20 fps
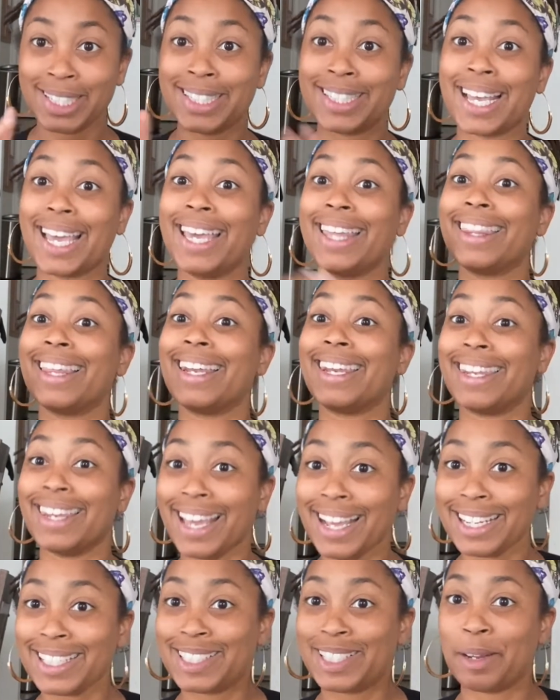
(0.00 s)
Say the
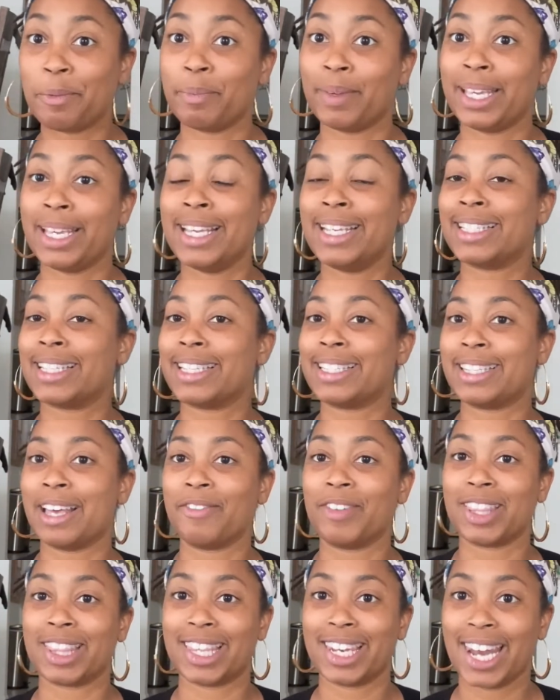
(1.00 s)
next shipment is the
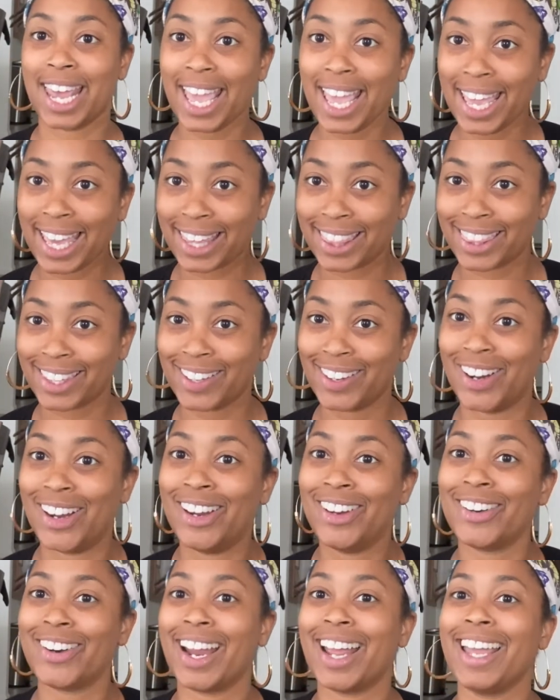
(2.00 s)
7th and the
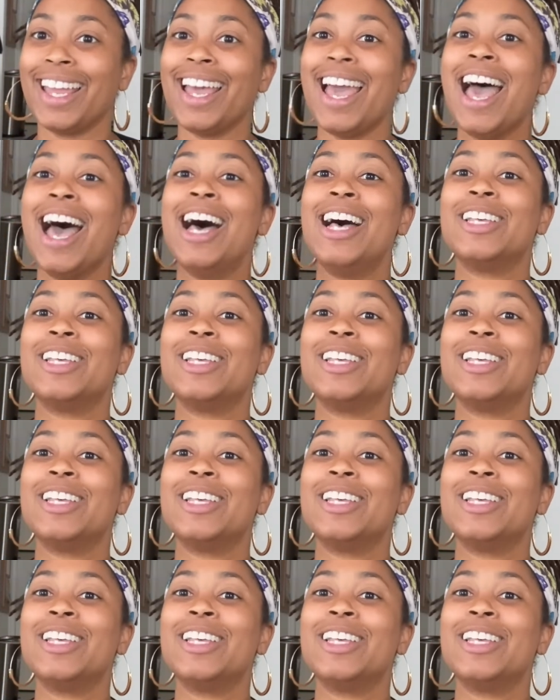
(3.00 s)
8th, right?